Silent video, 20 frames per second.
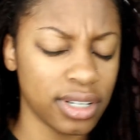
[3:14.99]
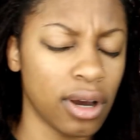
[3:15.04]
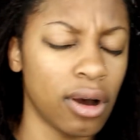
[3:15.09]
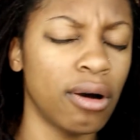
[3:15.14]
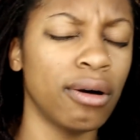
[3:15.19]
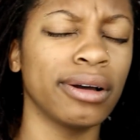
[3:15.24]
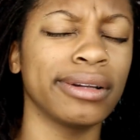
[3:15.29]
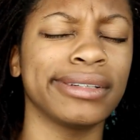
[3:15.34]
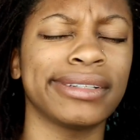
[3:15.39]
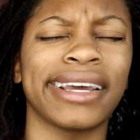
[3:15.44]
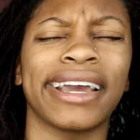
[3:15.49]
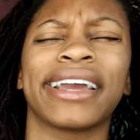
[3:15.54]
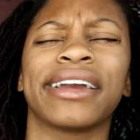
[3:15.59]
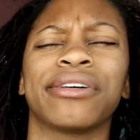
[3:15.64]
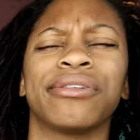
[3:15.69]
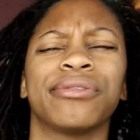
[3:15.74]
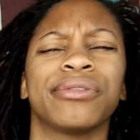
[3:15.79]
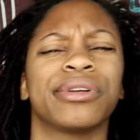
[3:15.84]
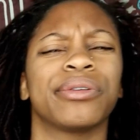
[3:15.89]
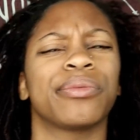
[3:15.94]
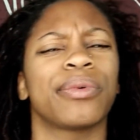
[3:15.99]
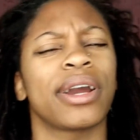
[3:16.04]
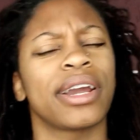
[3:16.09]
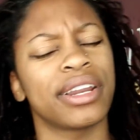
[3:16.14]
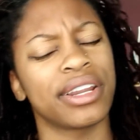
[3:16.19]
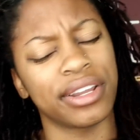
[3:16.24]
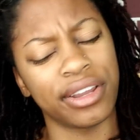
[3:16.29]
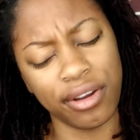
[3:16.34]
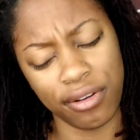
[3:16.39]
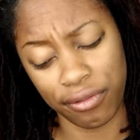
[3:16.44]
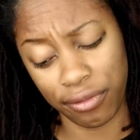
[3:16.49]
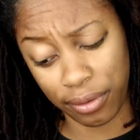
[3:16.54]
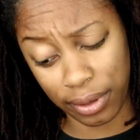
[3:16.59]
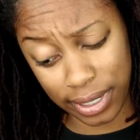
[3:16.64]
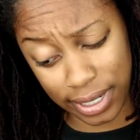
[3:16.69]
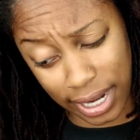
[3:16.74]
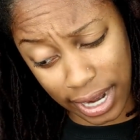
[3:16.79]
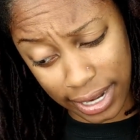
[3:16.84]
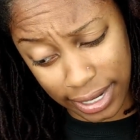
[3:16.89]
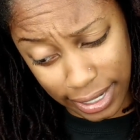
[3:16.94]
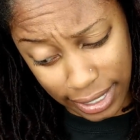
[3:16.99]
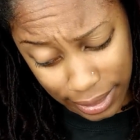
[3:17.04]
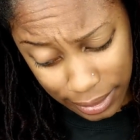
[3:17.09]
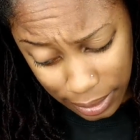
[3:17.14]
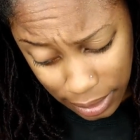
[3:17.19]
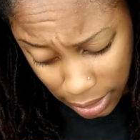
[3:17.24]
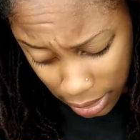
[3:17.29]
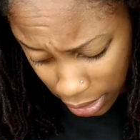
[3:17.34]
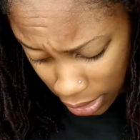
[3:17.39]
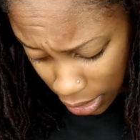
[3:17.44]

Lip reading: it's all entangled and ready to go for retightening.